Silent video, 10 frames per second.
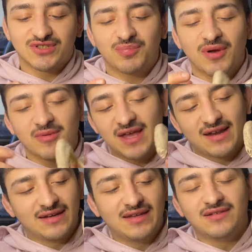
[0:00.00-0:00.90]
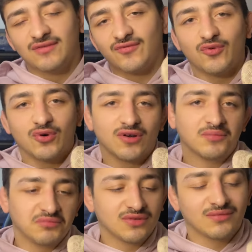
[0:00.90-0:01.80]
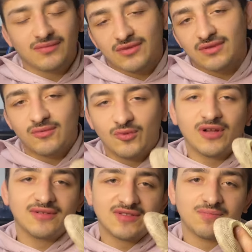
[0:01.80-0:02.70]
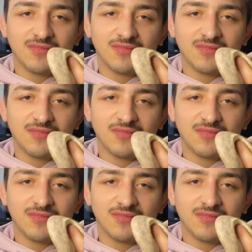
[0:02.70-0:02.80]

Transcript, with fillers: She probably hadn't eaten for, well, it,